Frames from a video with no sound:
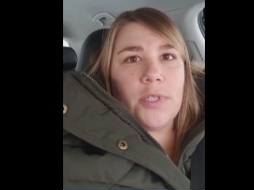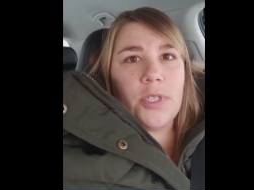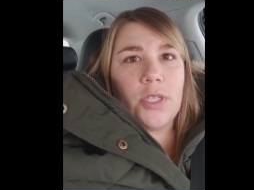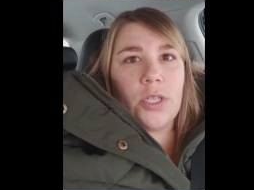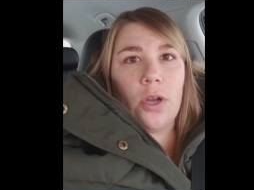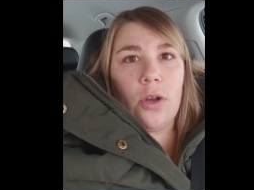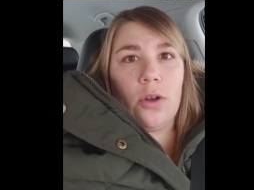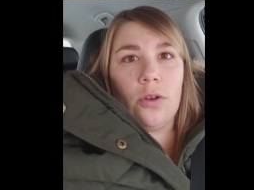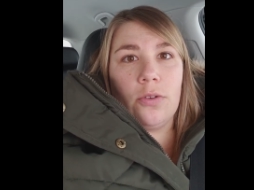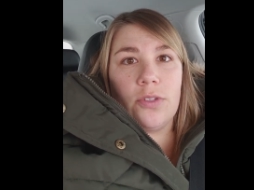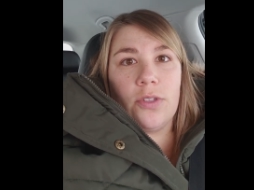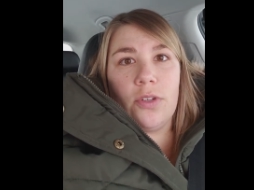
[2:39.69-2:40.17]

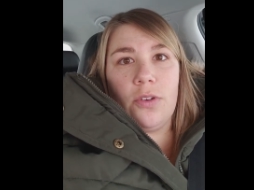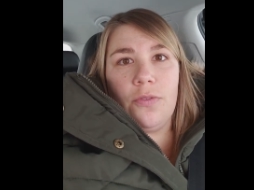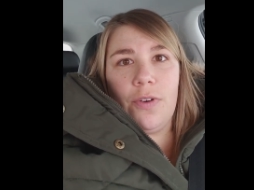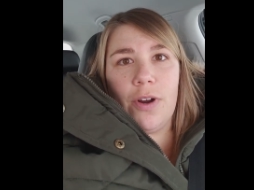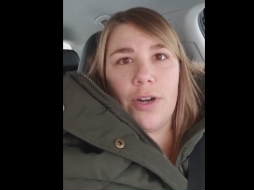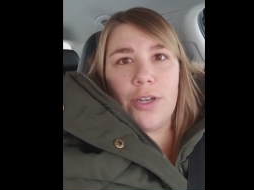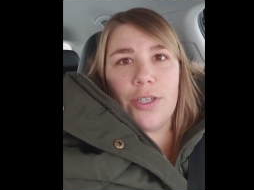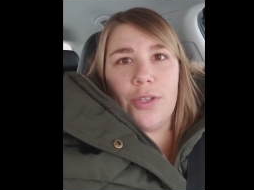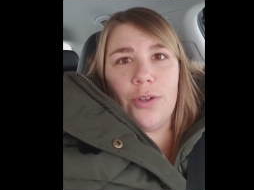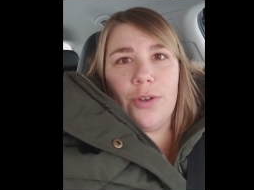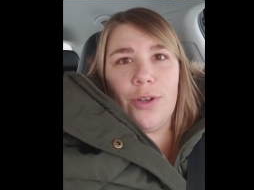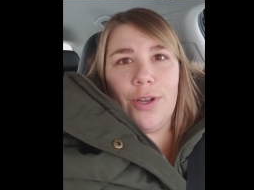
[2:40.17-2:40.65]
so so
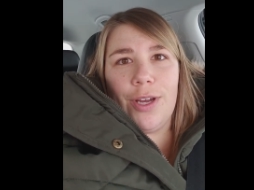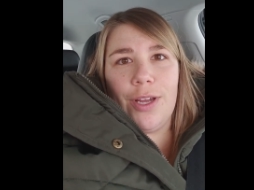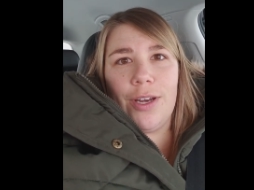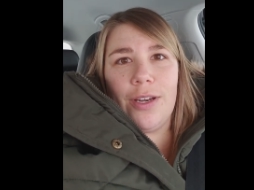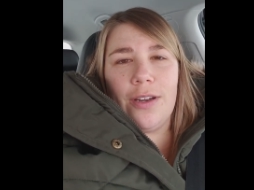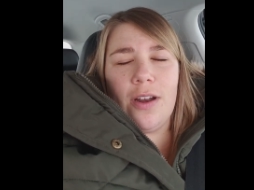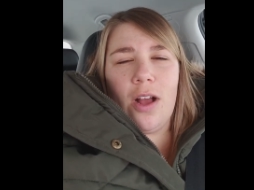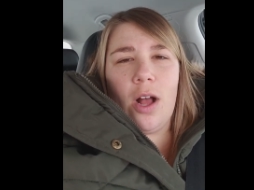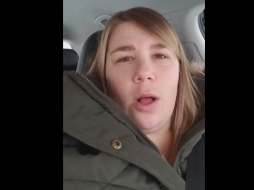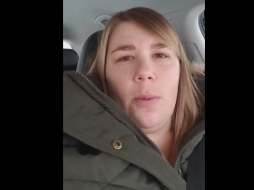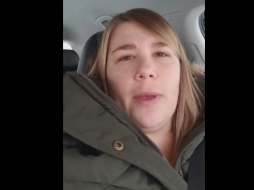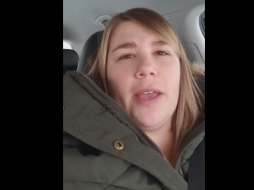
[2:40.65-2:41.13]
far so good
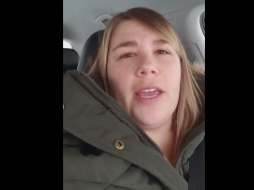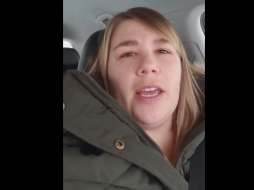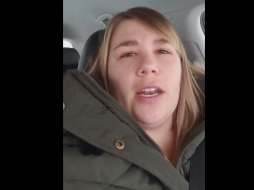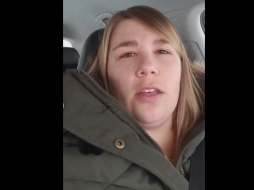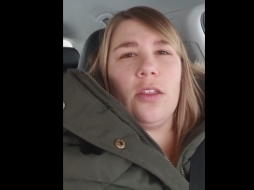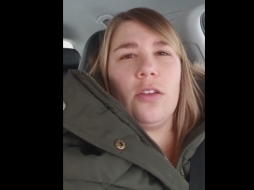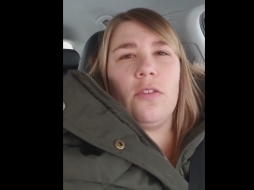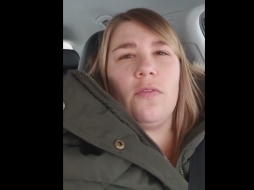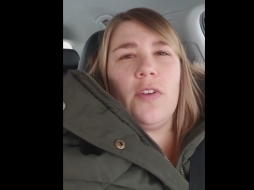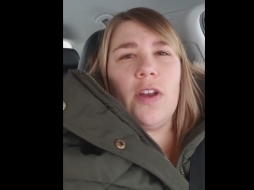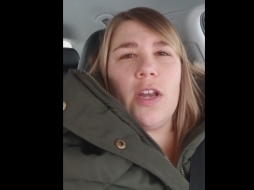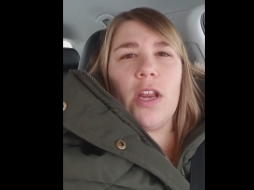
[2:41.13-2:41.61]
i'll make
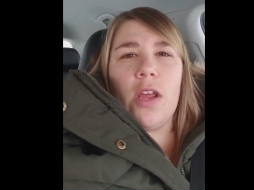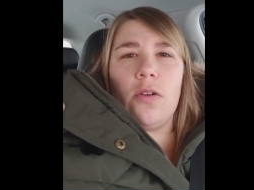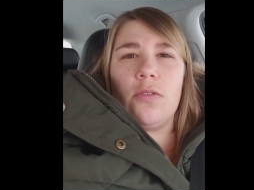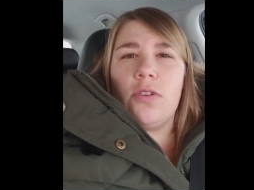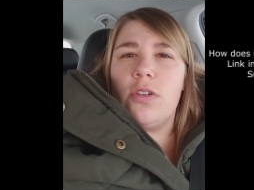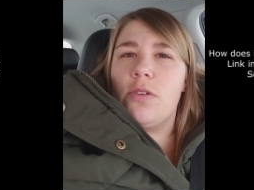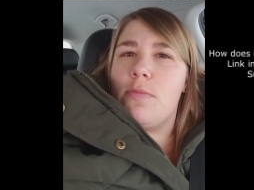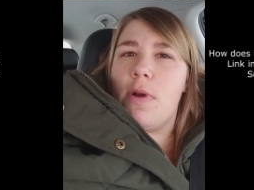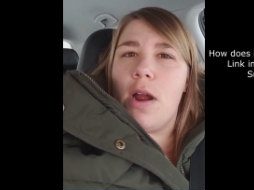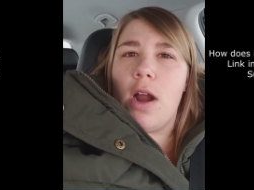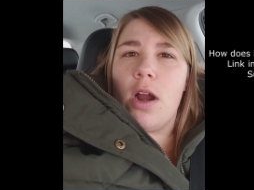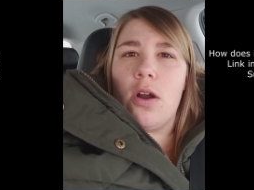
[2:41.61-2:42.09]
another video
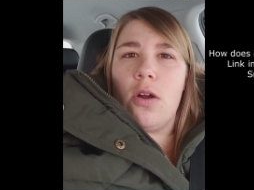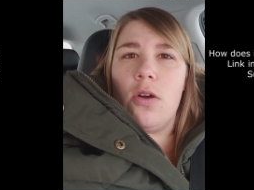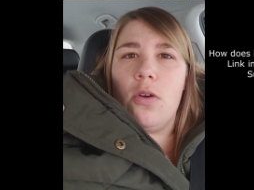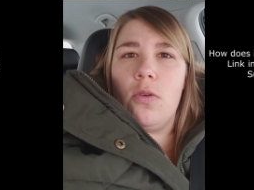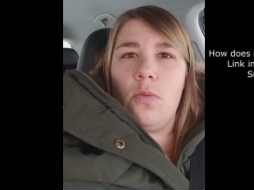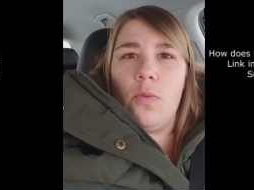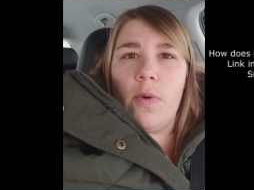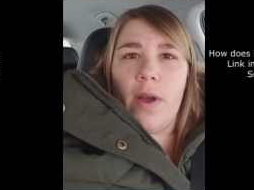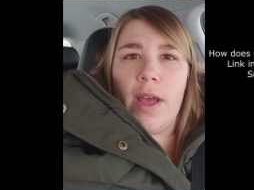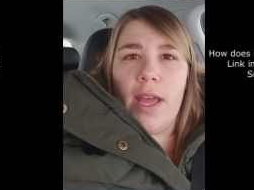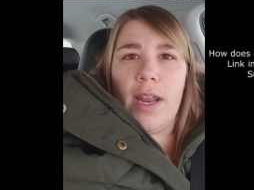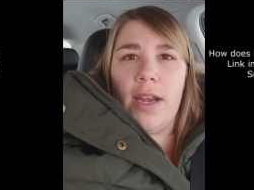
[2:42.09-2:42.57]
tomorrow
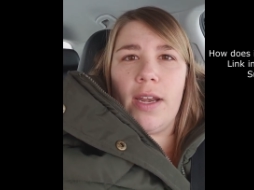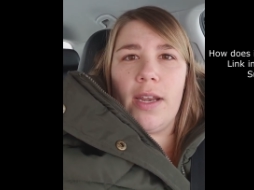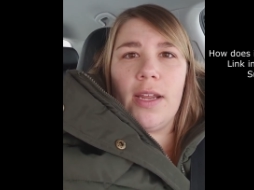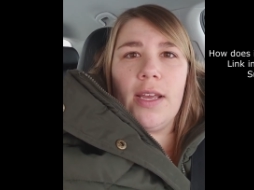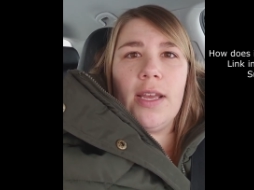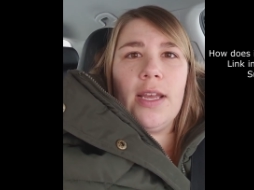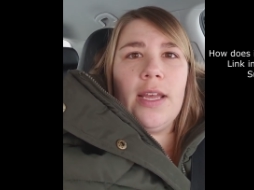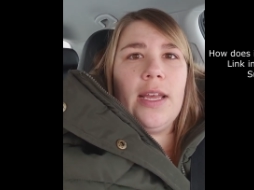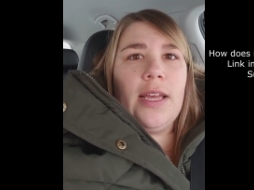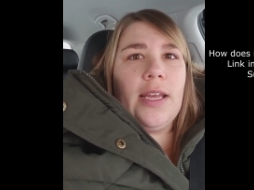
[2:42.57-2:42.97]
when